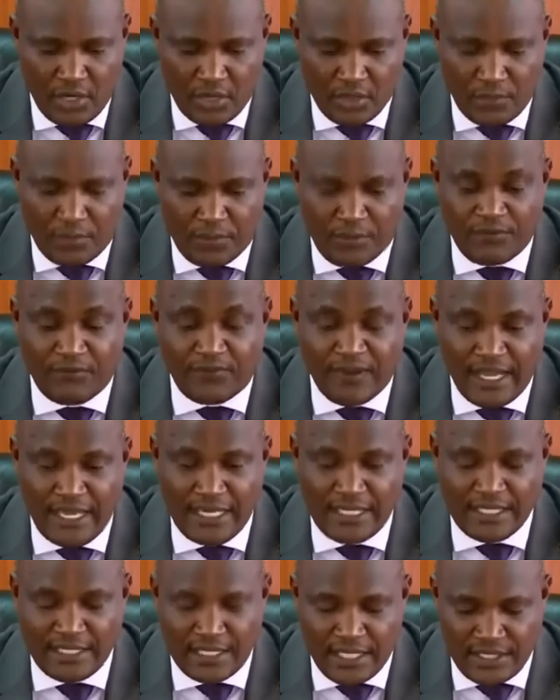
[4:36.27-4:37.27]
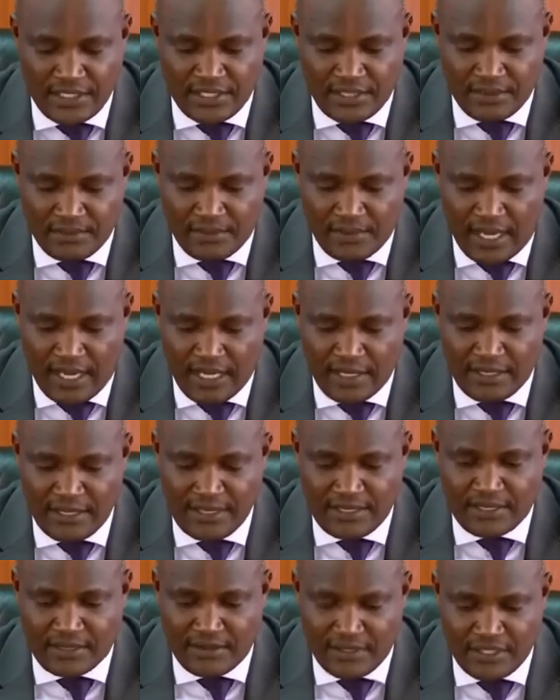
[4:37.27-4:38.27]
to provide leadership at
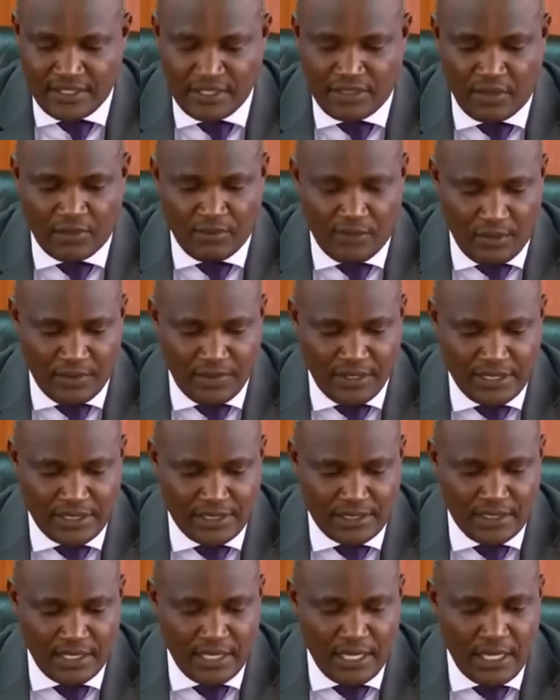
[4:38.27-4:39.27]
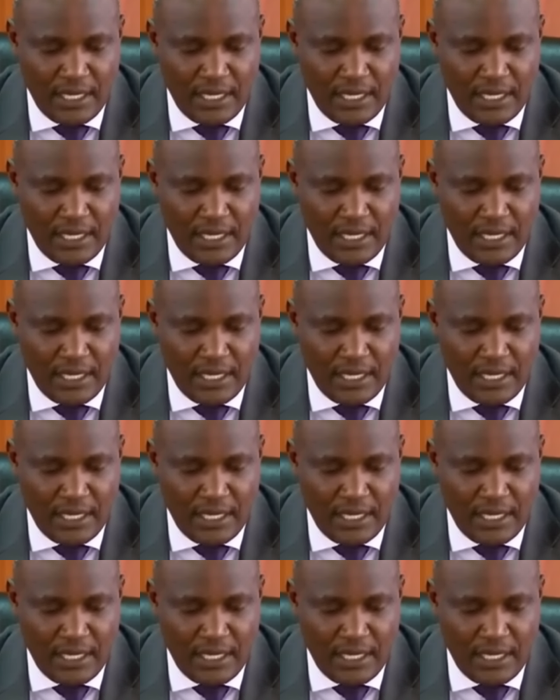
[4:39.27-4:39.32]
this critical moment